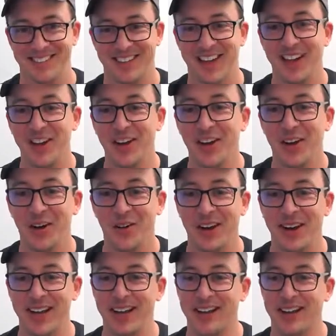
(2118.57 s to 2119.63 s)
I know,
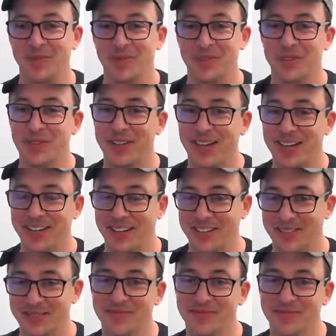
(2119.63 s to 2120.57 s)
right? I'm so tiny.